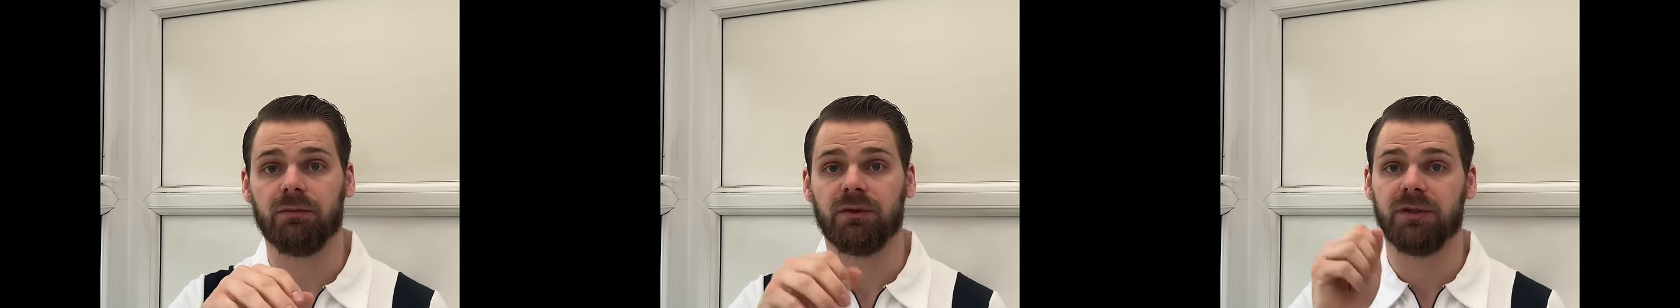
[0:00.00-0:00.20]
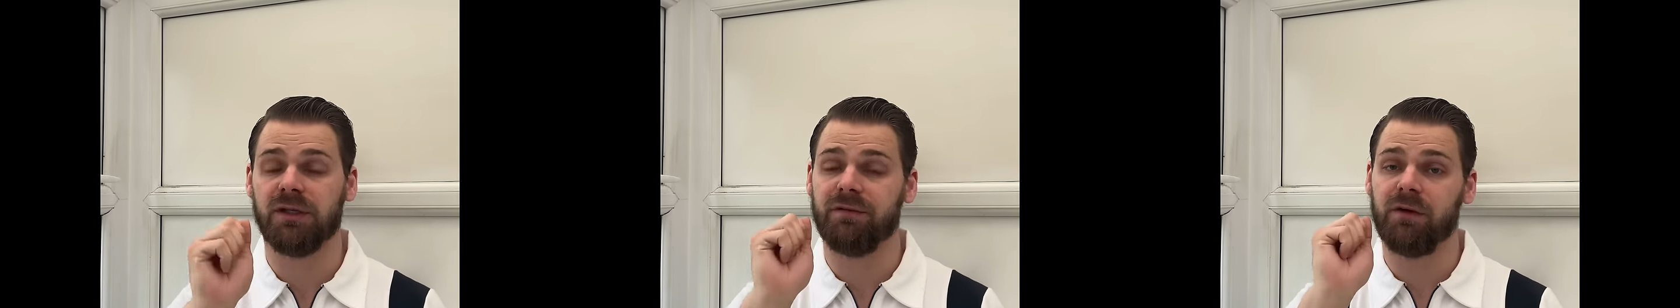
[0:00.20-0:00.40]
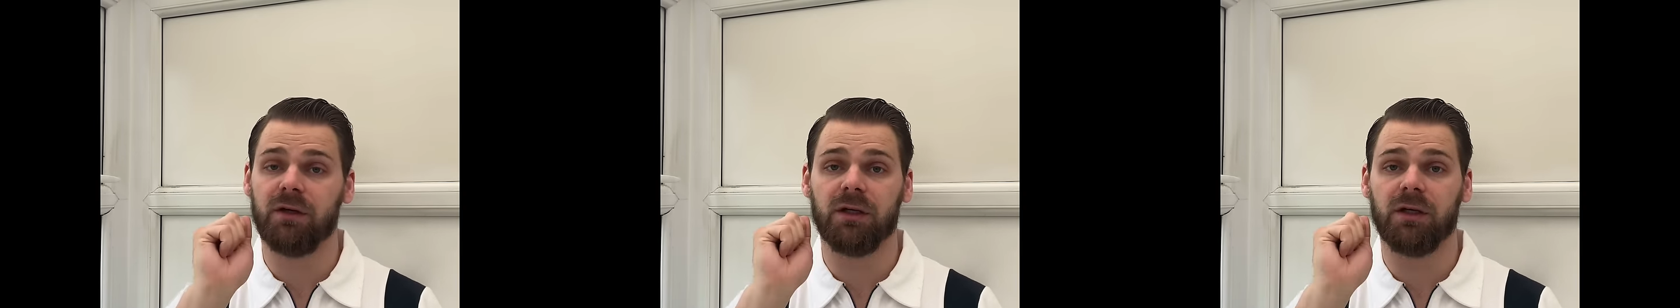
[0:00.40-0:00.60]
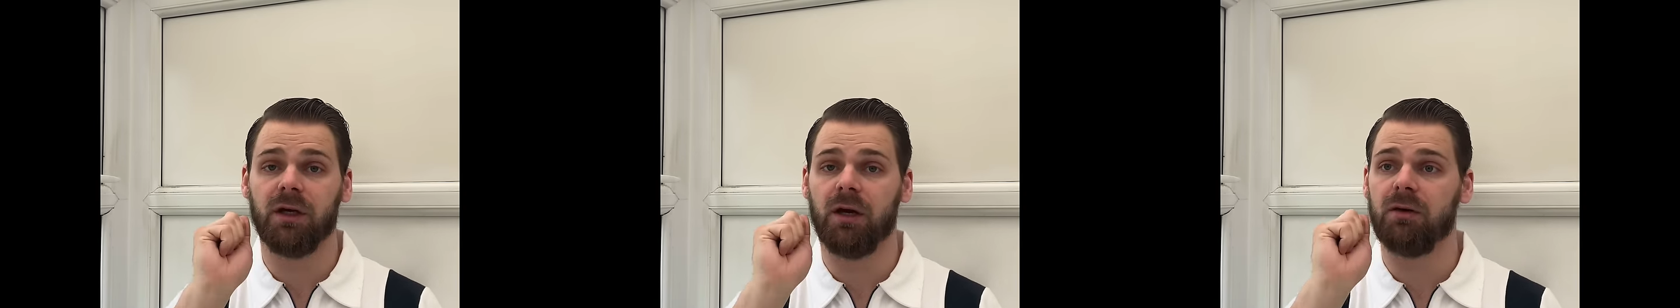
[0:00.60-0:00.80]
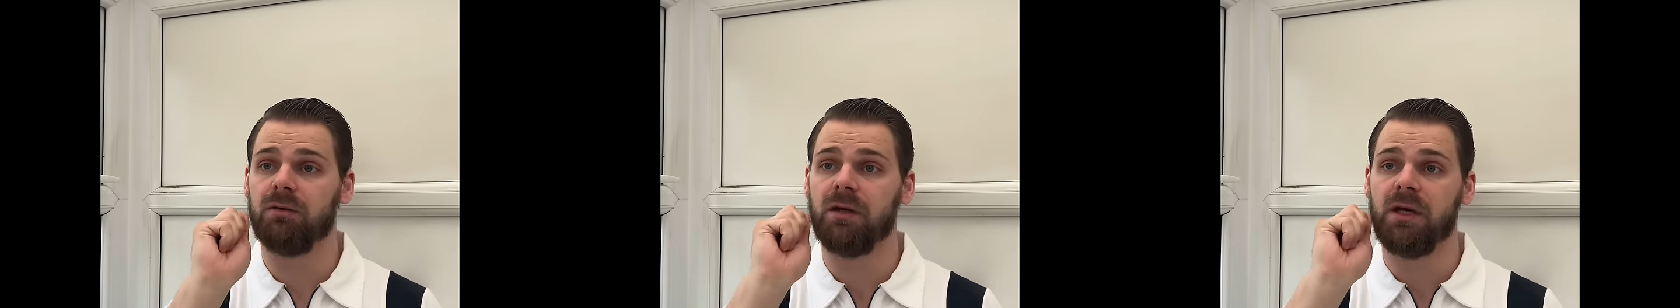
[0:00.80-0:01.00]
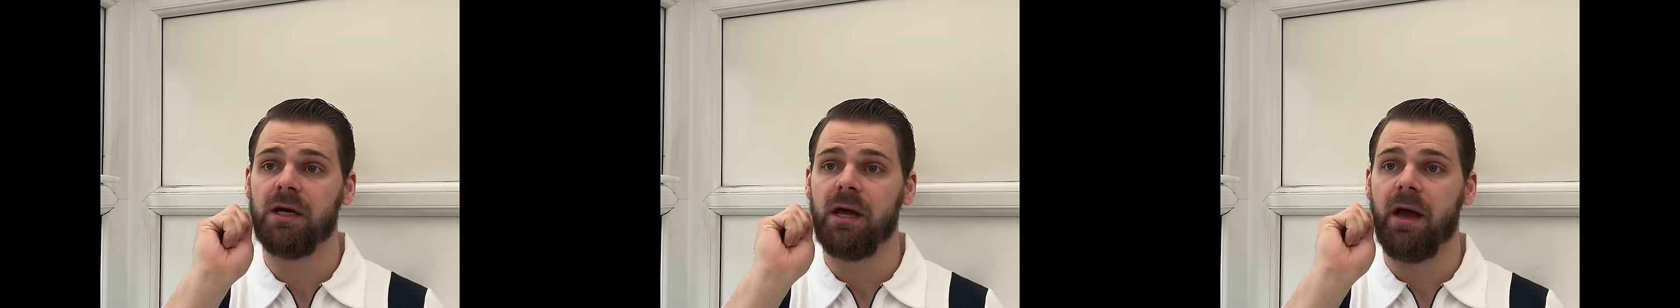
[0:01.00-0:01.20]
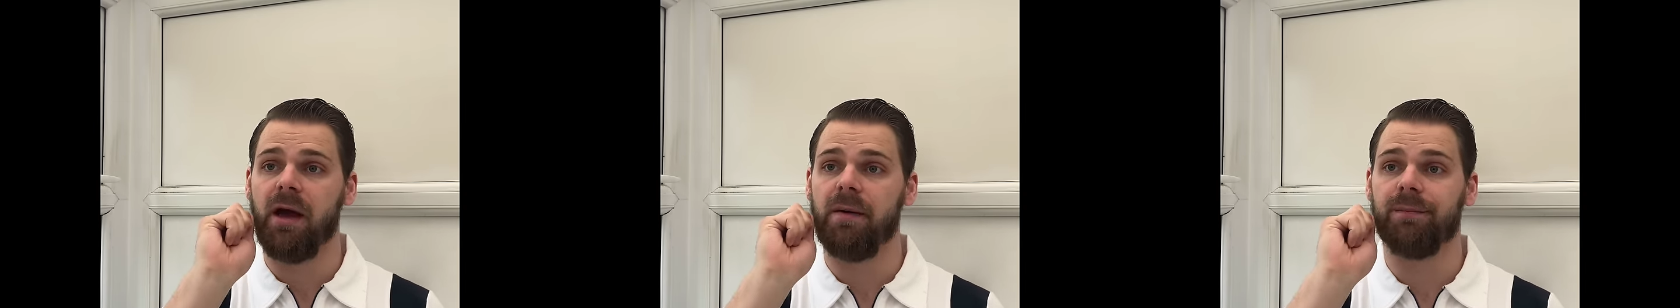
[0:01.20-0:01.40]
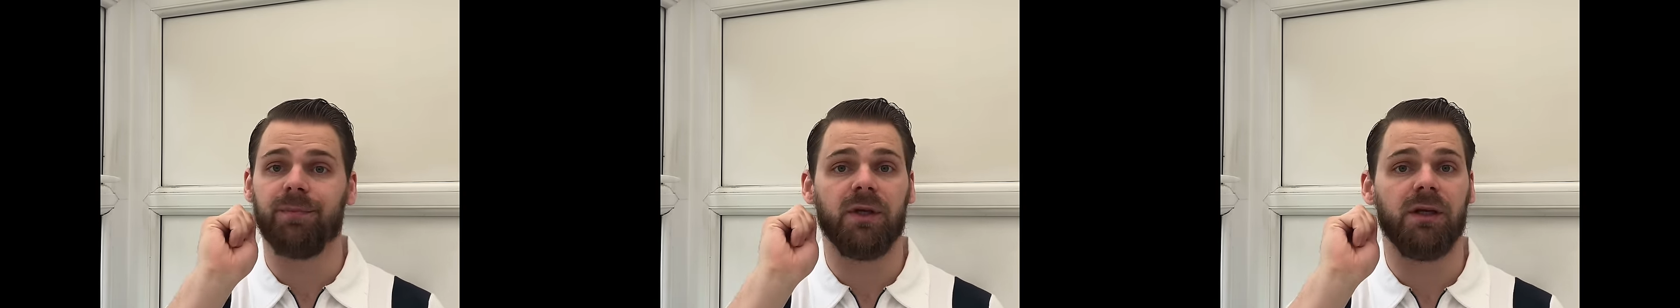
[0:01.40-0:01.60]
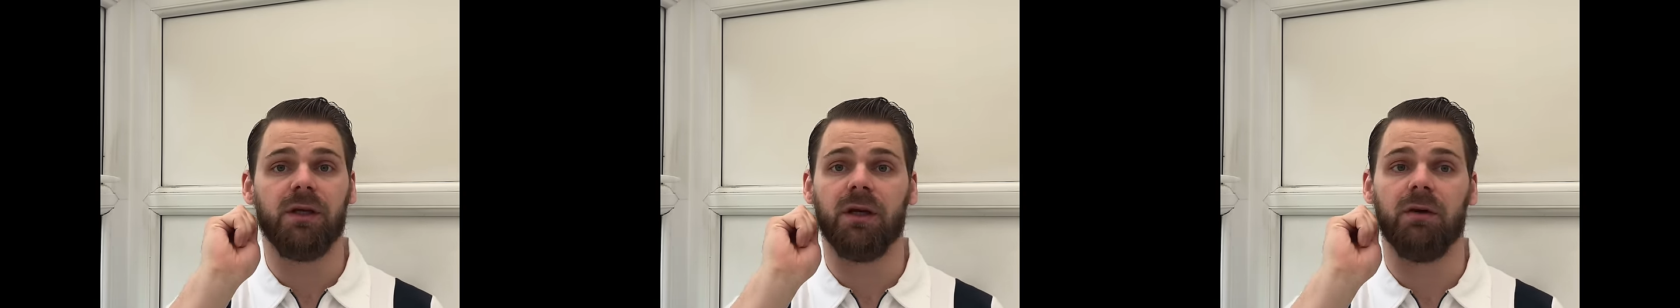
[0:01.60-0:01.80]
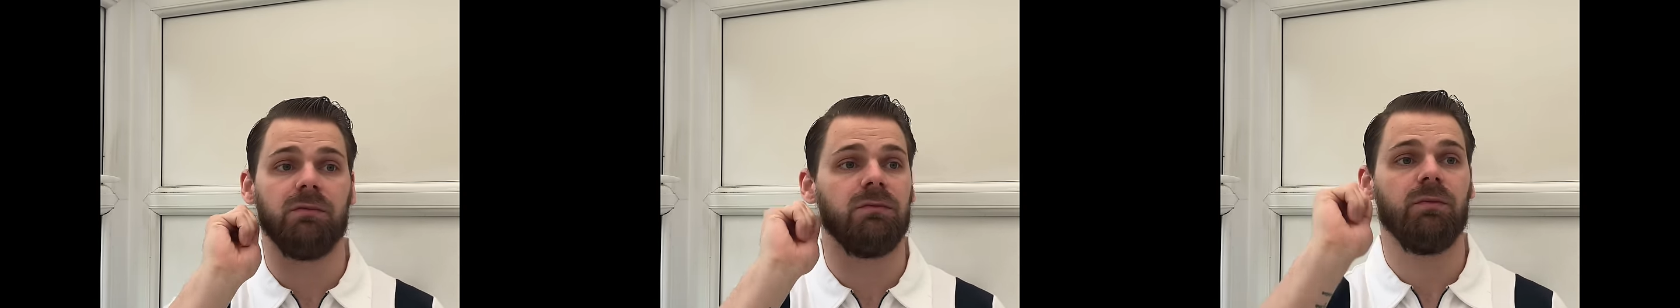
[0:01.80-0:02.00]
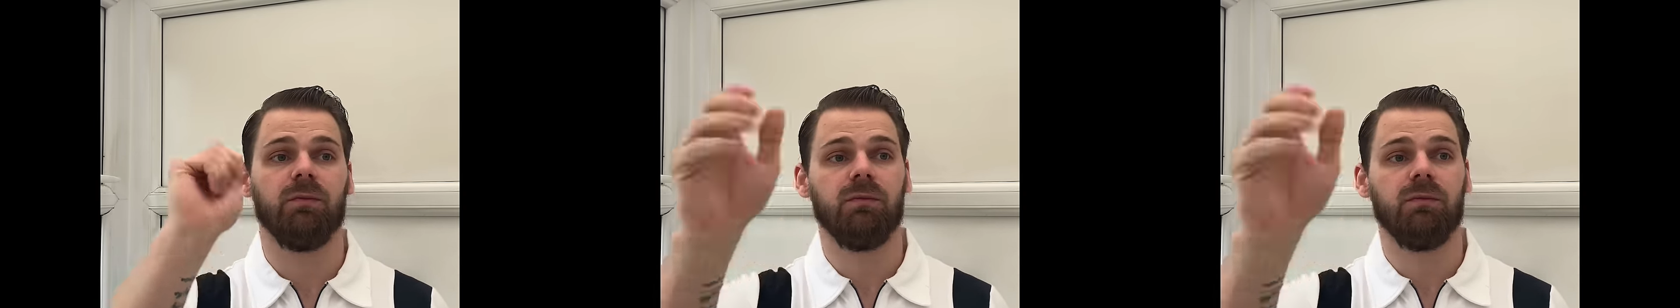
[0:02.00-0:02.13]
Because if I'm going to go, you know,